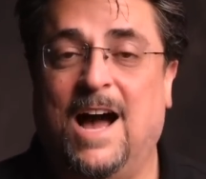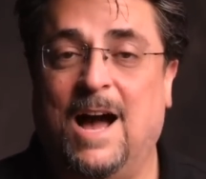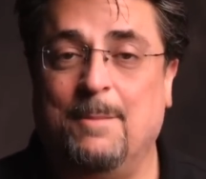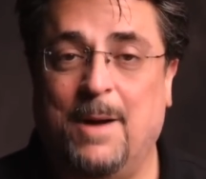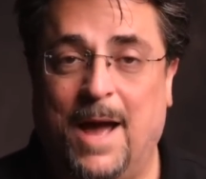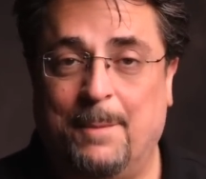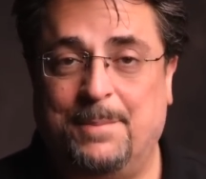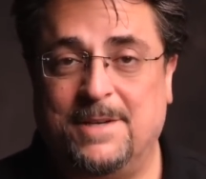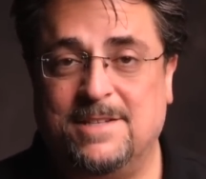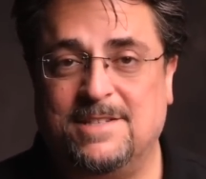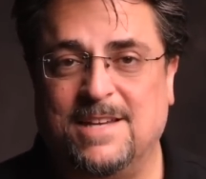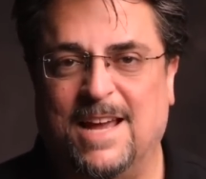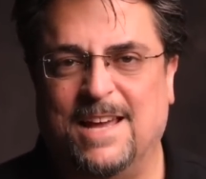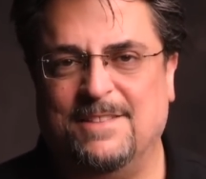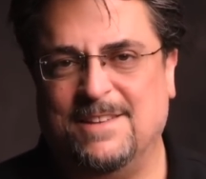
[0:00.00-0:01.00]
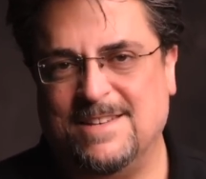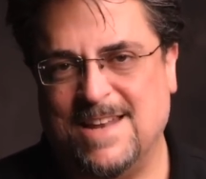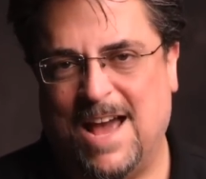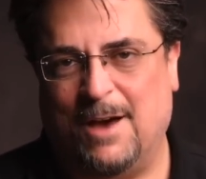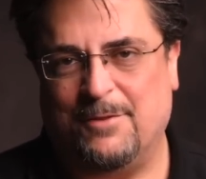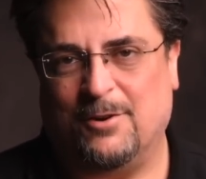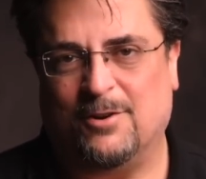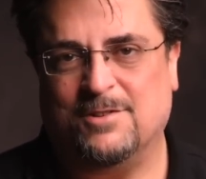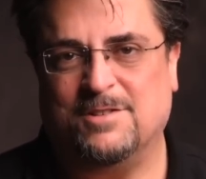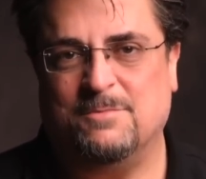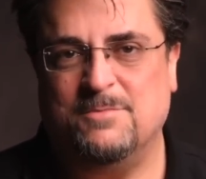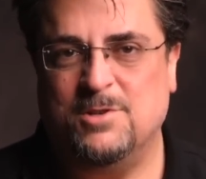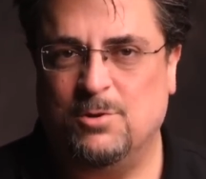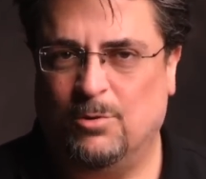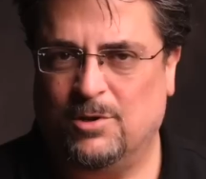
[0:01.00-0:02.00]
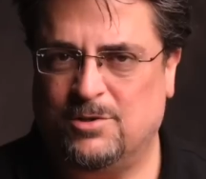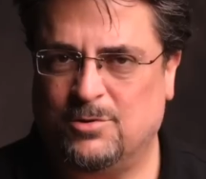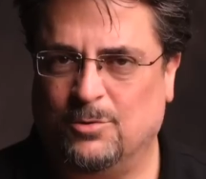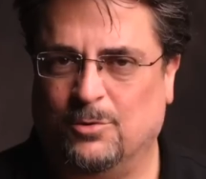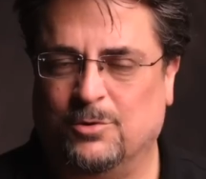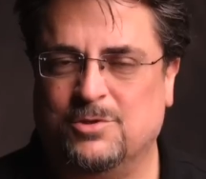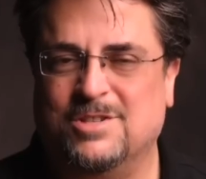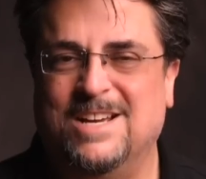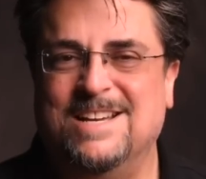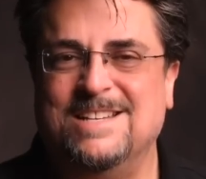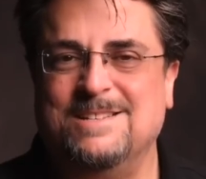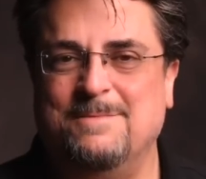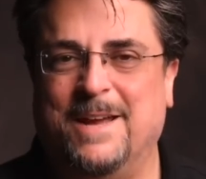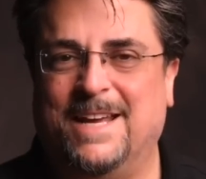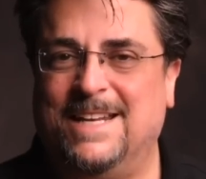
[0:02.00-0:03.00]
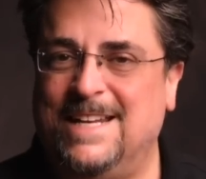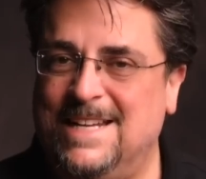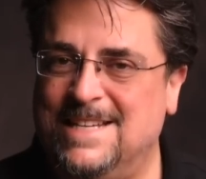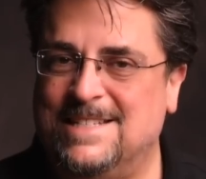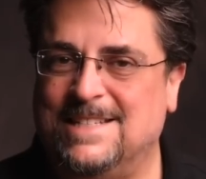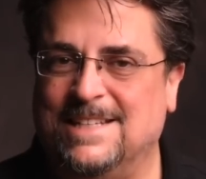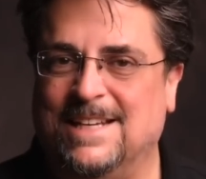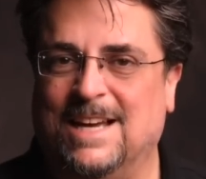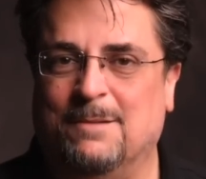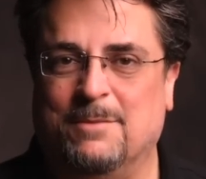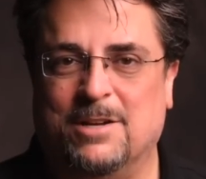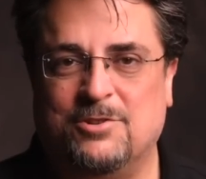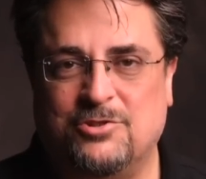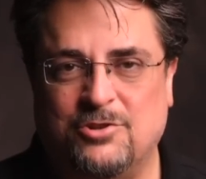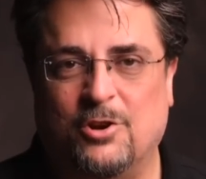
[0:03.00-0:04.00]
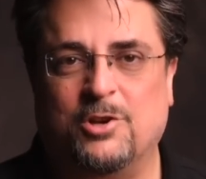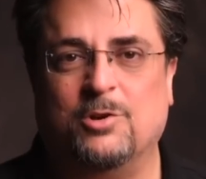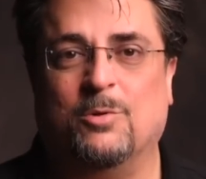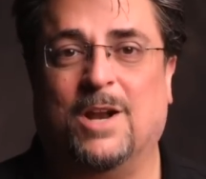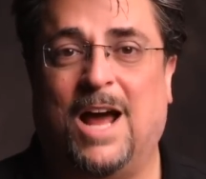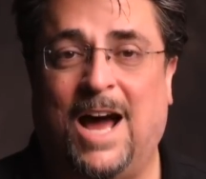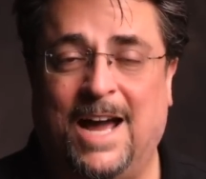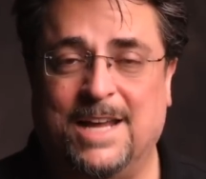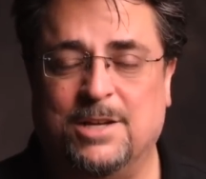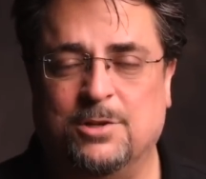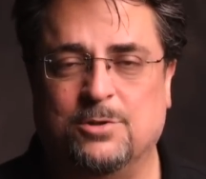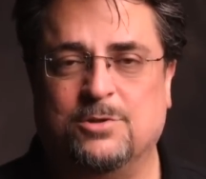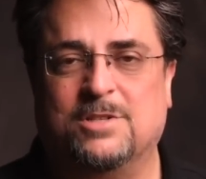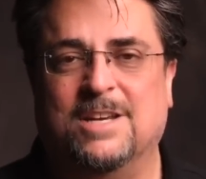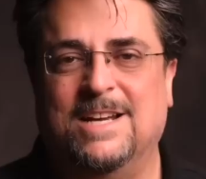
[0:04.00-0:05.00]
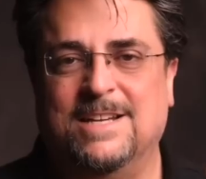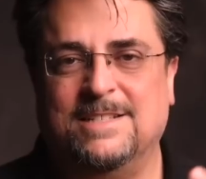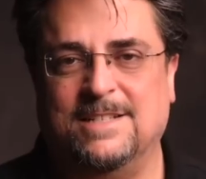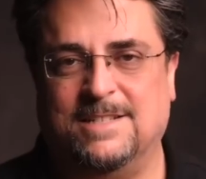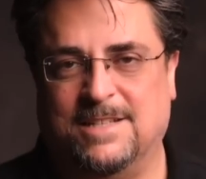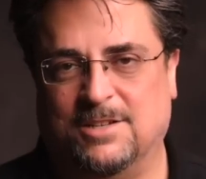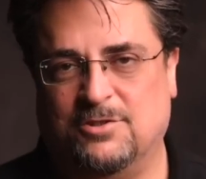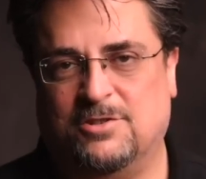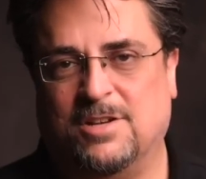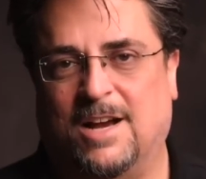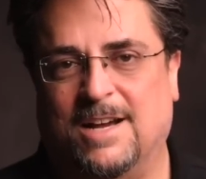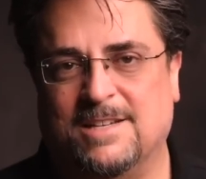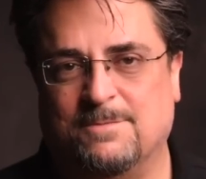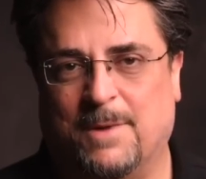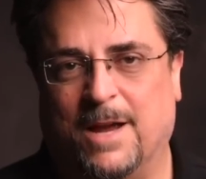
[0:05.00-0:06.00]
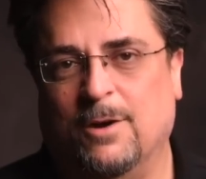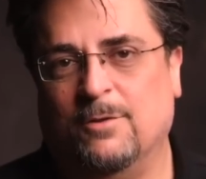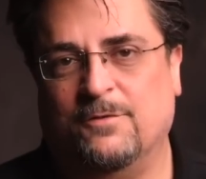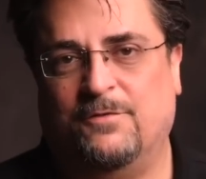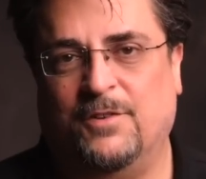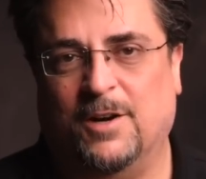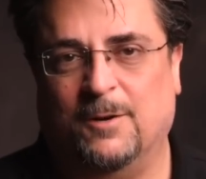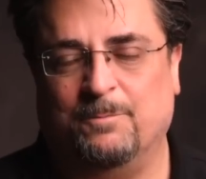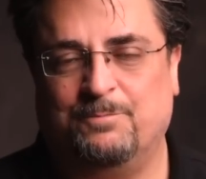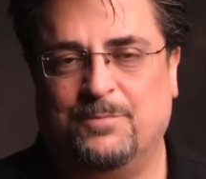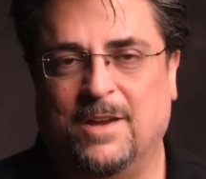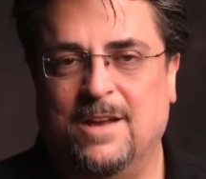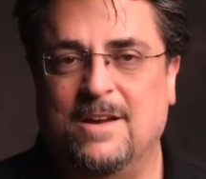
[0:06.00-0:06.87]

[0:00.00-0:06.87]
I'm happy to say that now there are some newer tools to make it easy, and I'm going to show you what I use to digitize my own film.